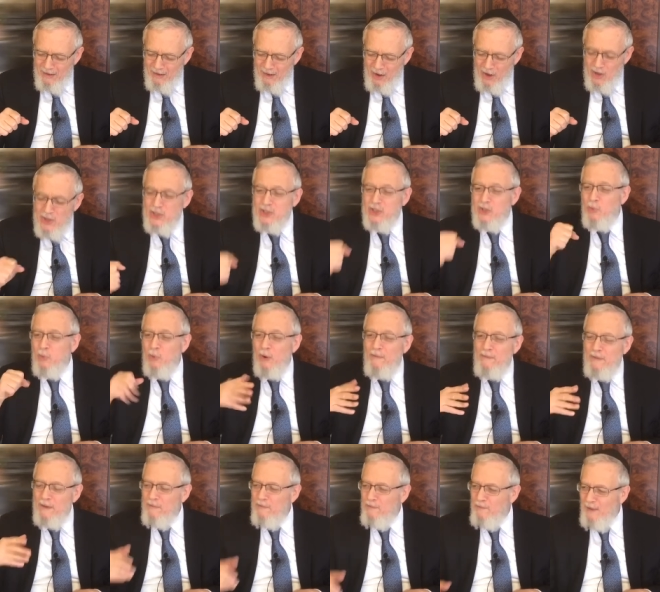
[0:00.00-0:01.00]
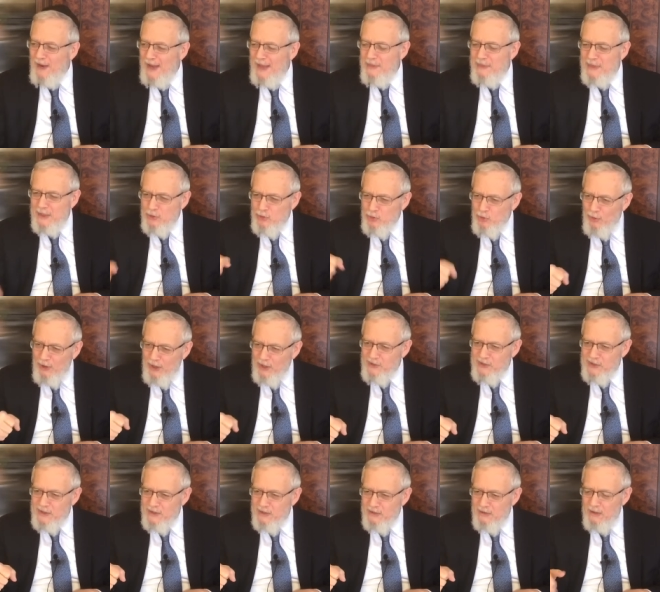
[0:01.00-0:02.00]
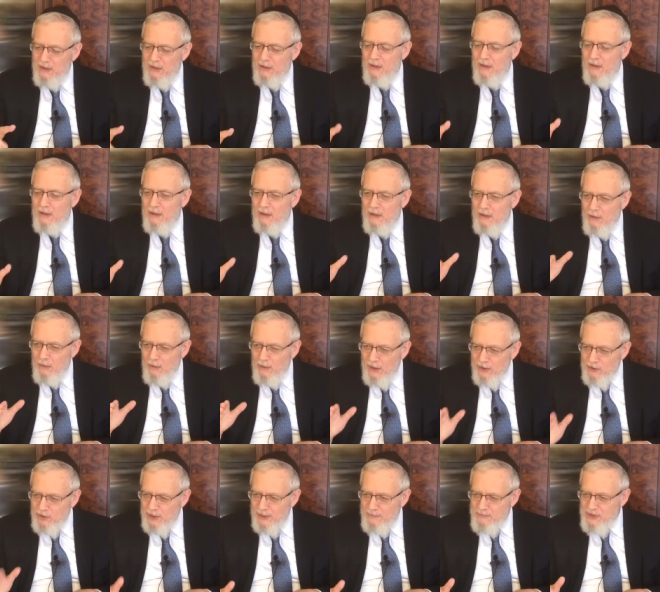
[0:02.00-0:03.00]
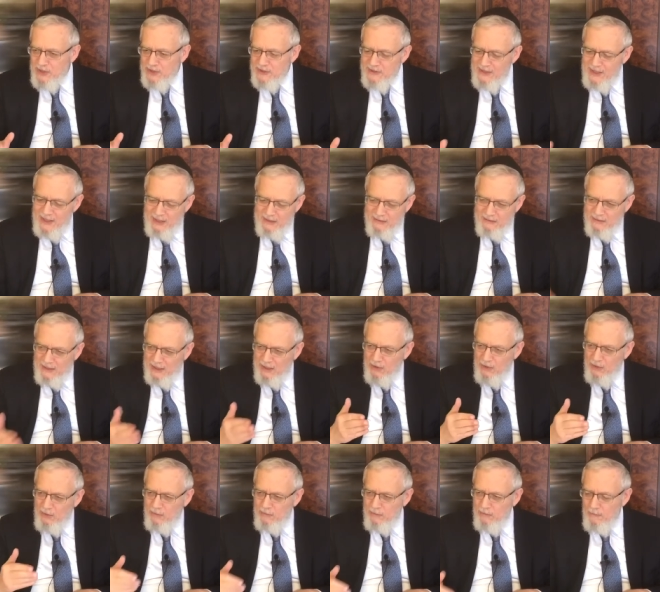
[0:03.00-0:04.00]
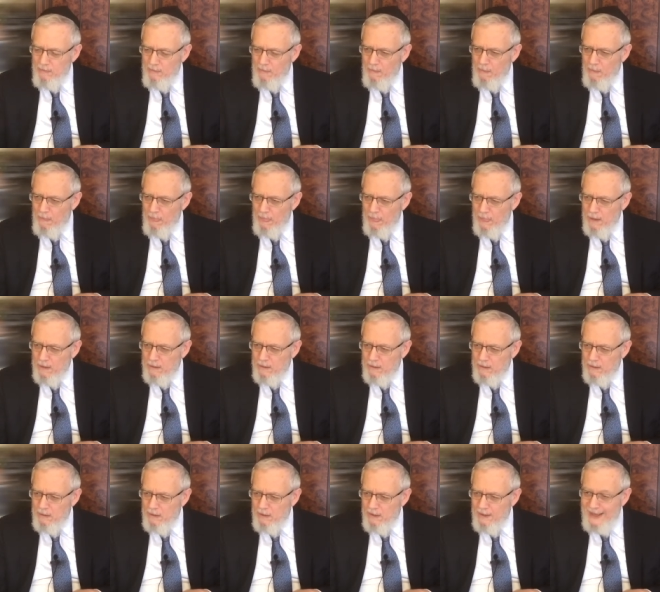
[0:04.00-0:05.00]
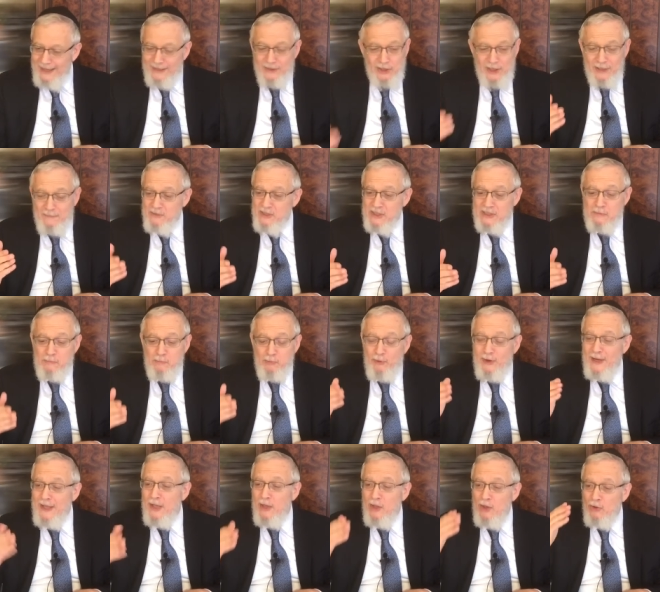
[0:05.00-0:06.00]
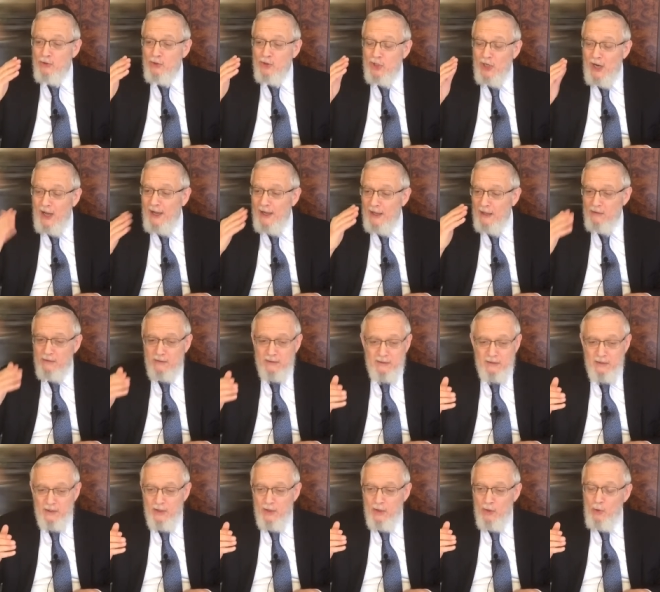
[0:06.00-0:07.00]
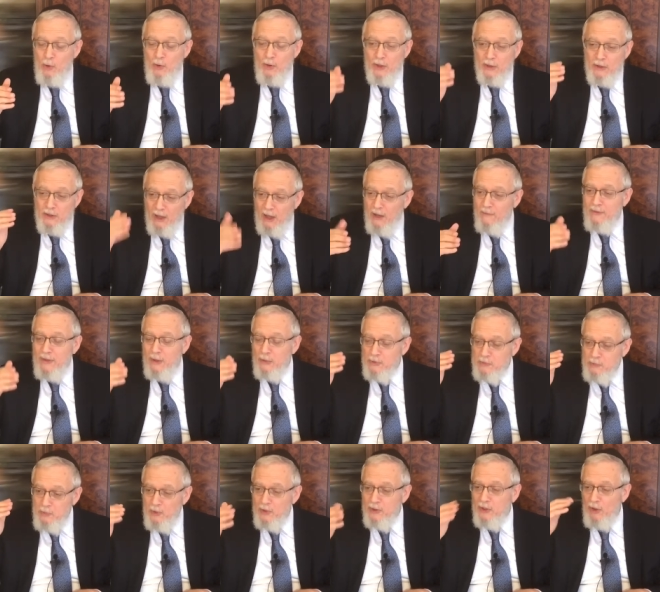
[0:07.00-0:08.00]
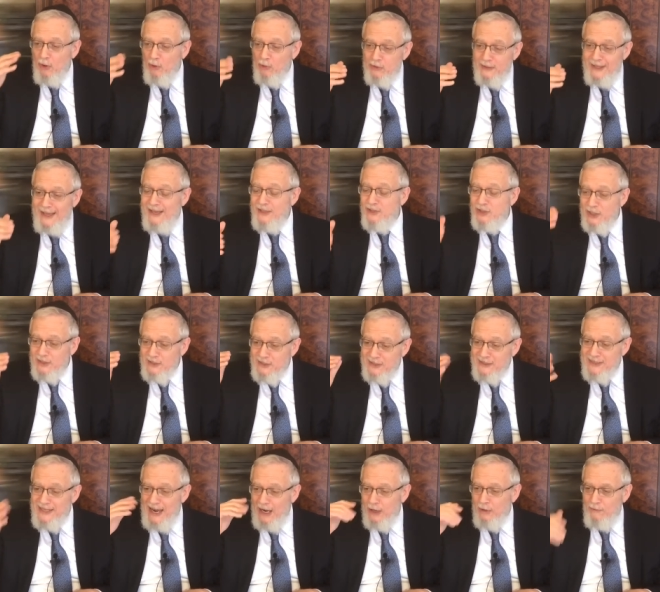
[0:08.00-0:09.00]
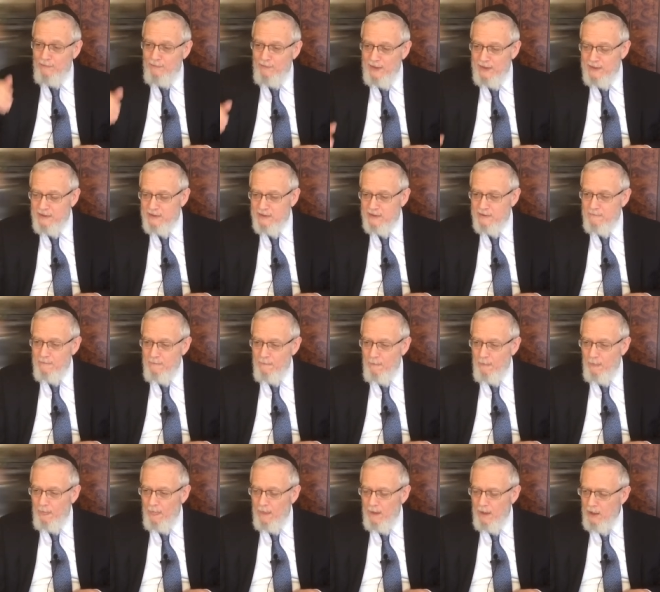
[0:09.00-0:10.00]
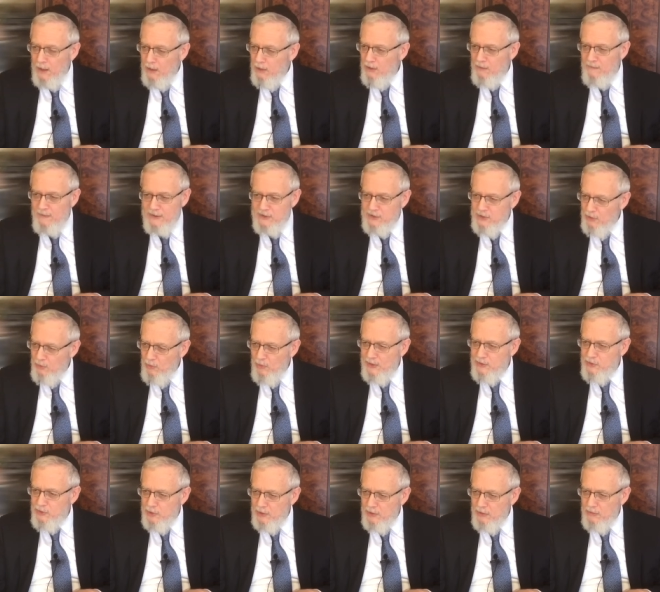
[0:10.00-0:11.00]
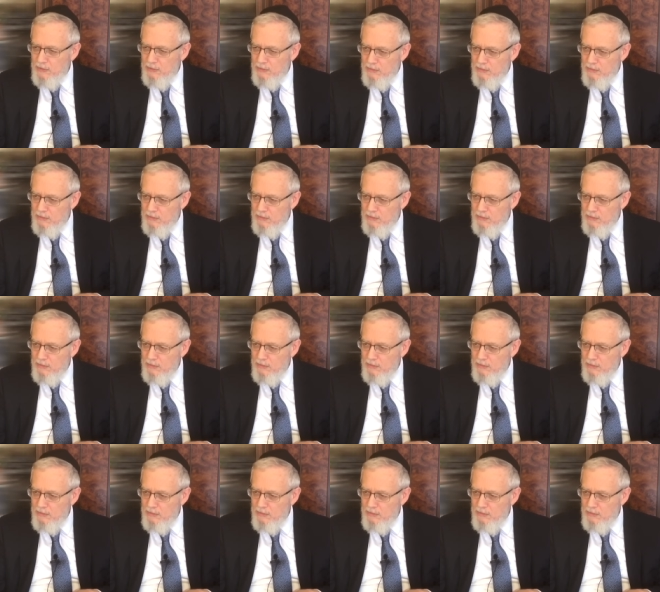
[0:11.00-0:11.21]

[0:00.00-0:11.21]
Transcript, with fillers: unswerving faith and trust Hashem says that, I go. Hashem says, bring your child who you love that was born to old age as a sacrifice. He could have asked the question,